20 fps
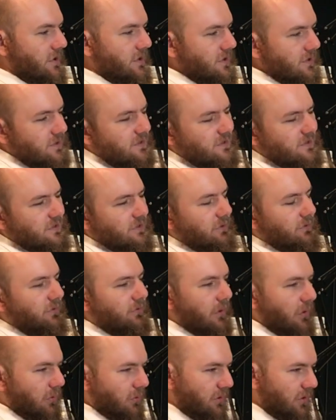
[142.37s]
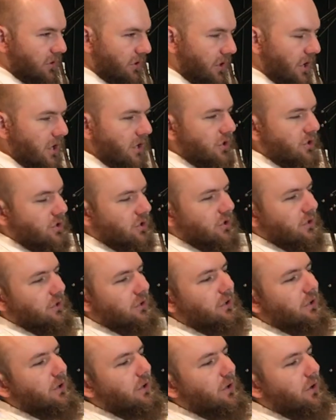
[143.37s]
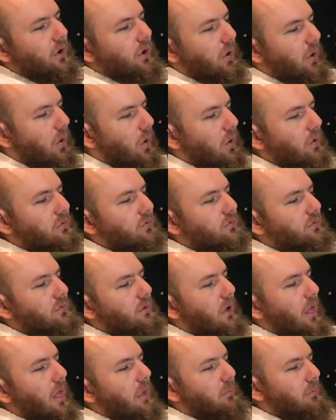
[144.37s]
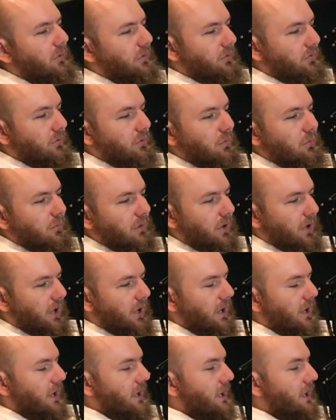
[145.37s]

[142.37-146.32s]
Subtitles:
is the foundation of perfumery.